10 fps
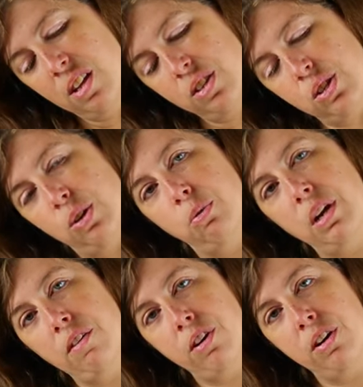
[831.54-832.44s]
So
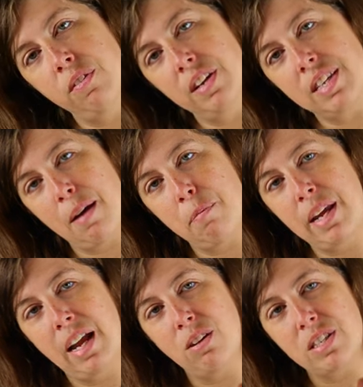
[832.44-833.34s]
whatever is
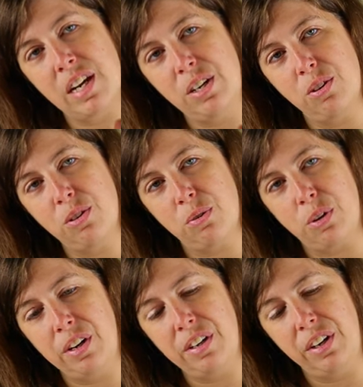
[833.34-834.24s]
happening outside your
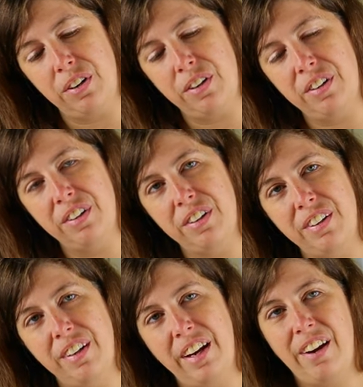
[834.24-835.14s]
door in your
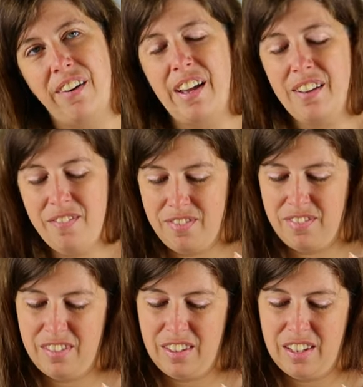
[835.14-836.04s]
area,
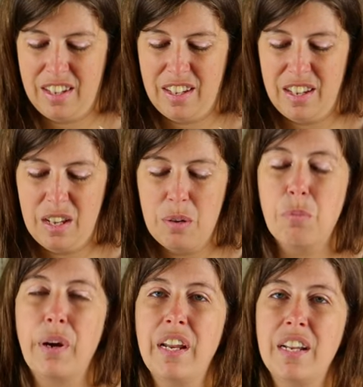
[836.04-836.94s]

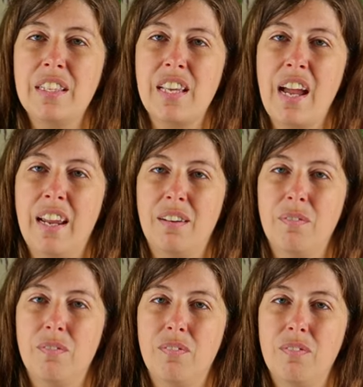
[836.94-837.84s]
bring it inside.
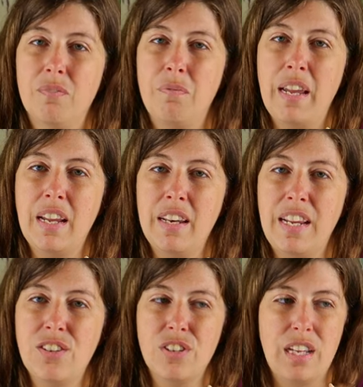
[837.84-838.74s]
Make a
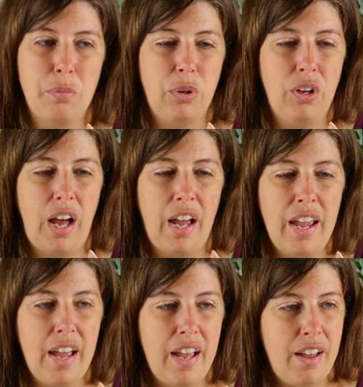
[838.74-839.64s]
nature table. I
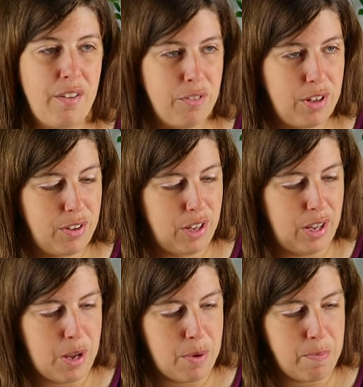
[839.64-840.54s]
have,
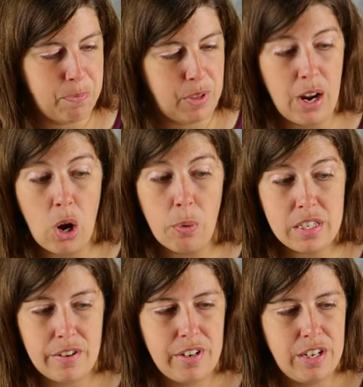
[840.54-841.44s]
um, I
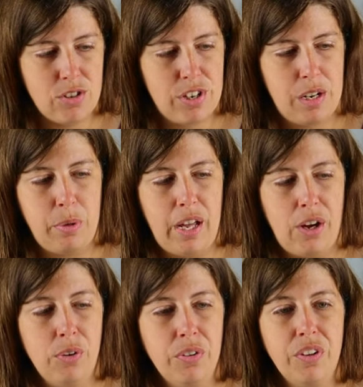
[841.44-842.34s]
always have a nature table
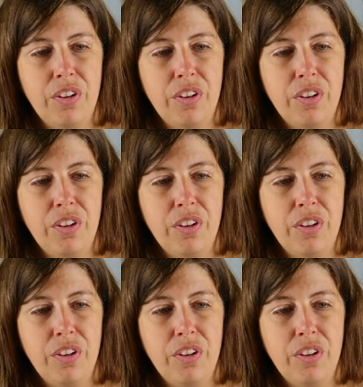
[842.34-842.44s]
out,